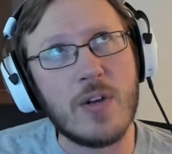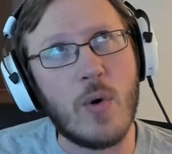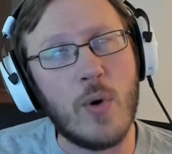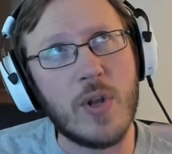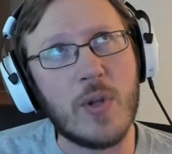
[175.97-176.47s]

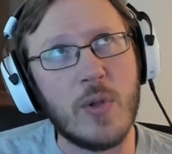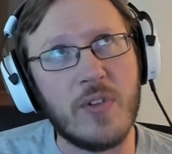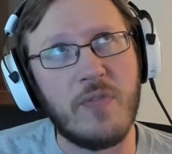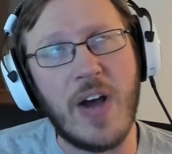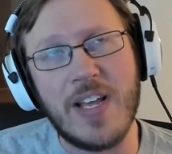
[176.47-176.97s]
cortical
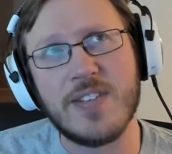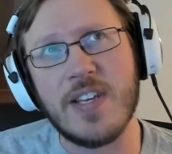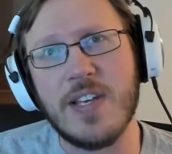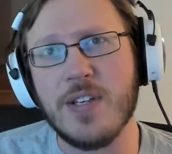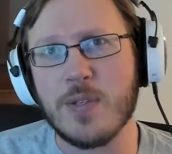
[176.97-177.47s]
device
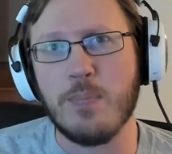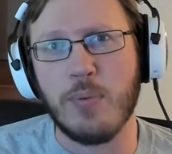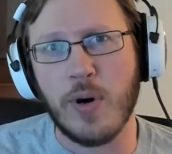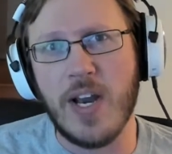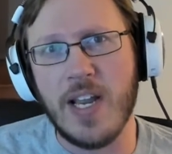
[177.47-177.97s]
in his
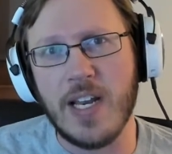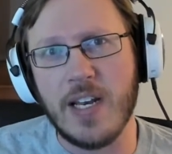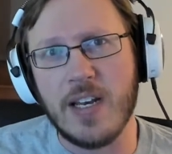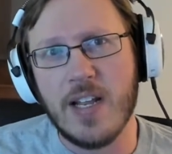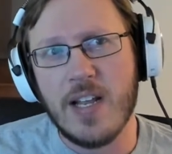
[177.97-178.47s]

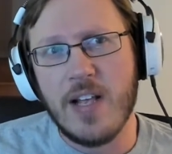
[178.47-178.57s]
brain